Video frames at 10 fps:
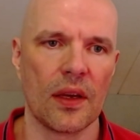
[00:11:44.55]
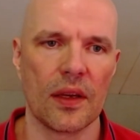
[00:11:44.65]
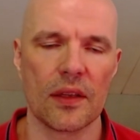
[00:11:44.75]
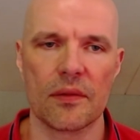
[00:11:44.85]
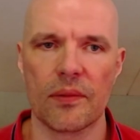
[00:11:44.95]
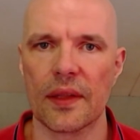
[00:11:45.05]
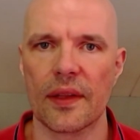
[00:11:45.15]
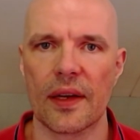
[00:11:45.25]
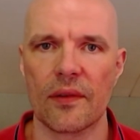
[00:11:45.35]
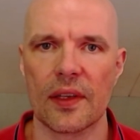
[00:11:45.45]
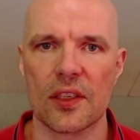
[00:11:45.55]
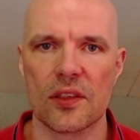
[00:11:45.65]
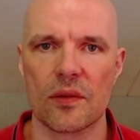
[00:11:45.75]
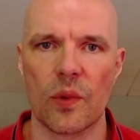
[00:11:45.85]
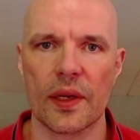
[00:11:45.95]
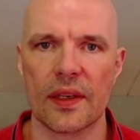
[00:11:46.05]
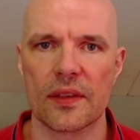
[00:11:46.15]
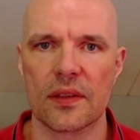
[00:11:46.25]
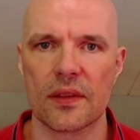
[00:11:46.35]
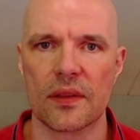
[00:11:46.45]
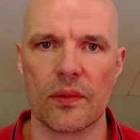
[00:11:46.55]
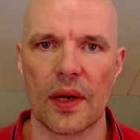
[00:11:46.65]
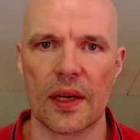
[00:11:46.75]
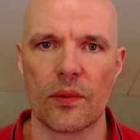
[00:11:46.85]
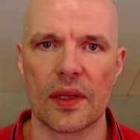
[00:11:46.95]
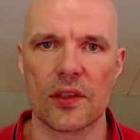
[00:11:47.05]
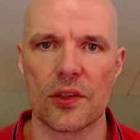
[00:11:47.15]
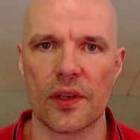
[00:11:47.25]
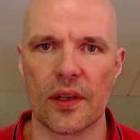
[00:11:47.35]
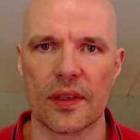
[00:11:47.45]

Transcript: it's, well, the advantage, white has advantage here.